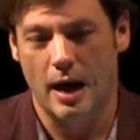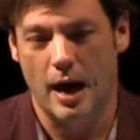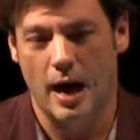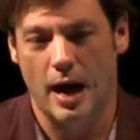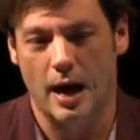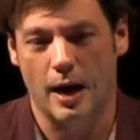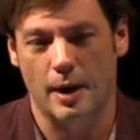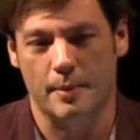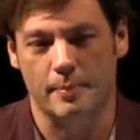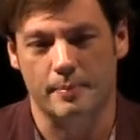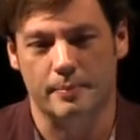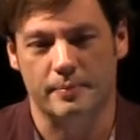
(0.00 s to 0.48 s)

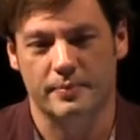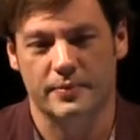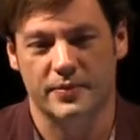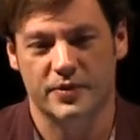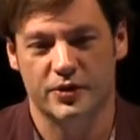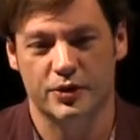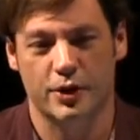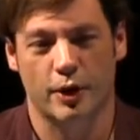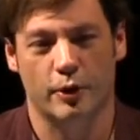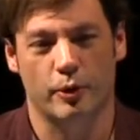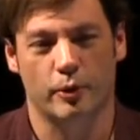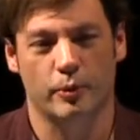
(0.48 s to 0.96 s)
Um,
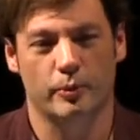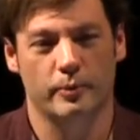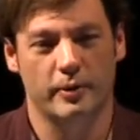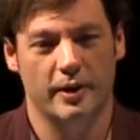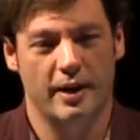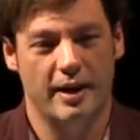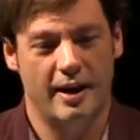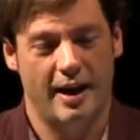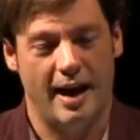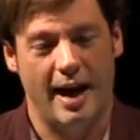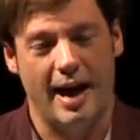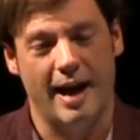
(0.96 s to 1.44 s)
so
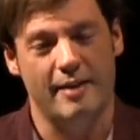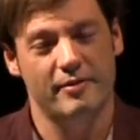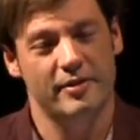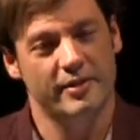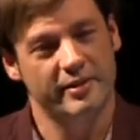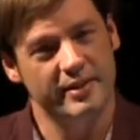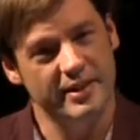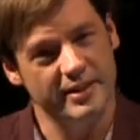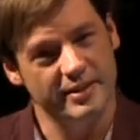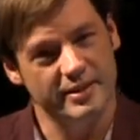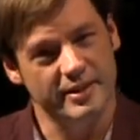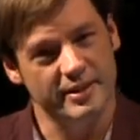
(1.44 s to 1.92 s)
I have
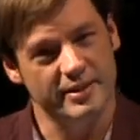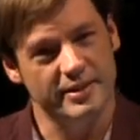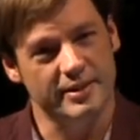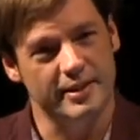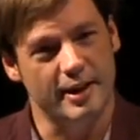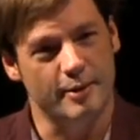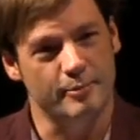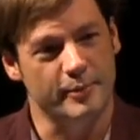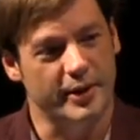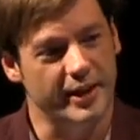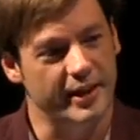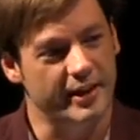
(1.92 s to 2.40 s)
a thesis
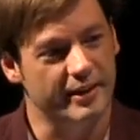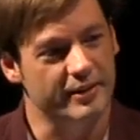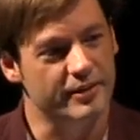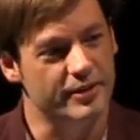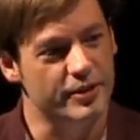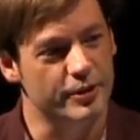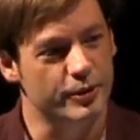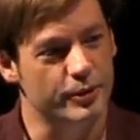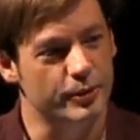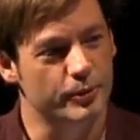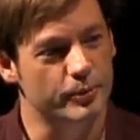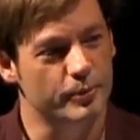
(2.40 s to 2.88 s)
that I'm getting
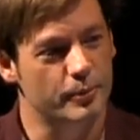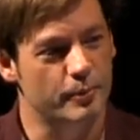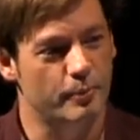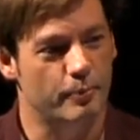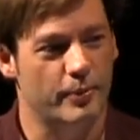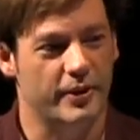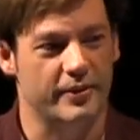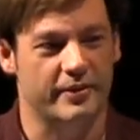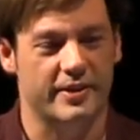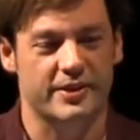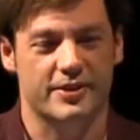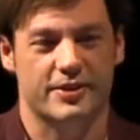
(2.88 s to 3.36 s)
to,
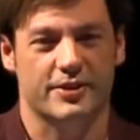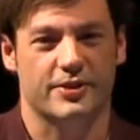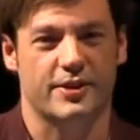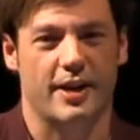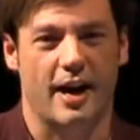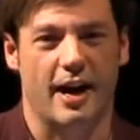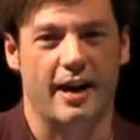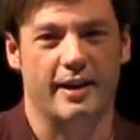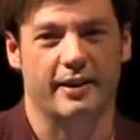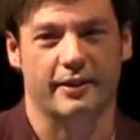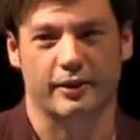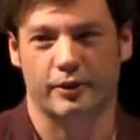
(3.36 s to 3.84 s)
but this is
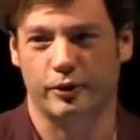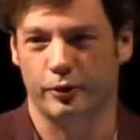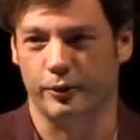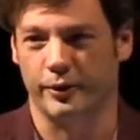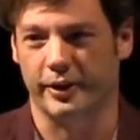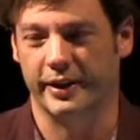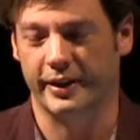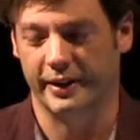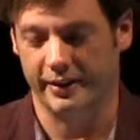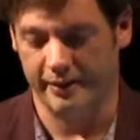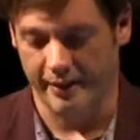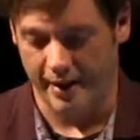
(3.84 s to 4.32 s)
not
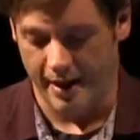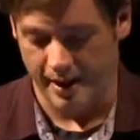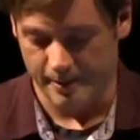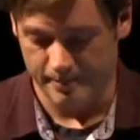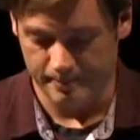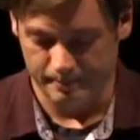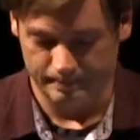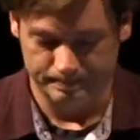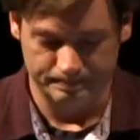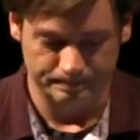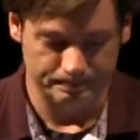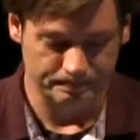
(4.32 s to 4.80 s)
included in that.